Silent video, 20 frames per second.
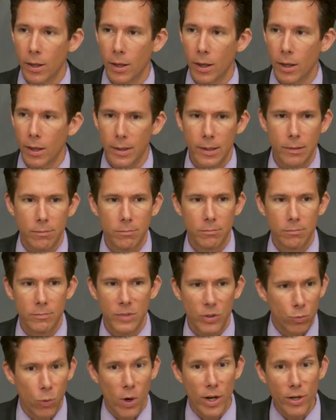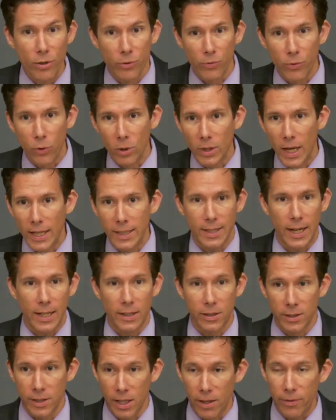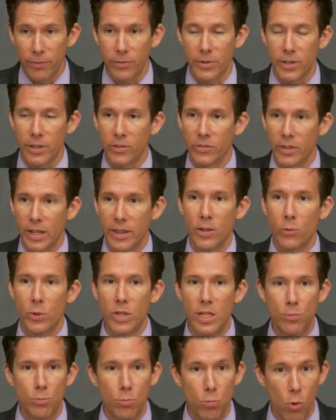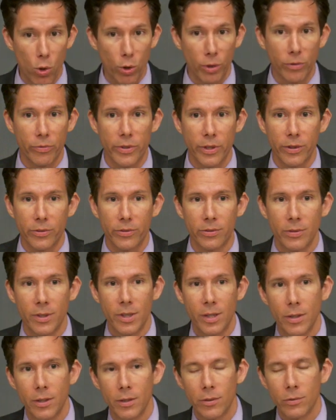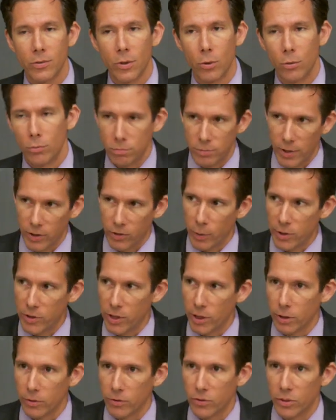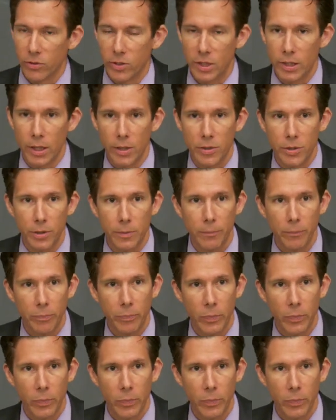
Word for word: And I think this is wonderful. I, I love this. I think we need more of this. So that's my take on 1619.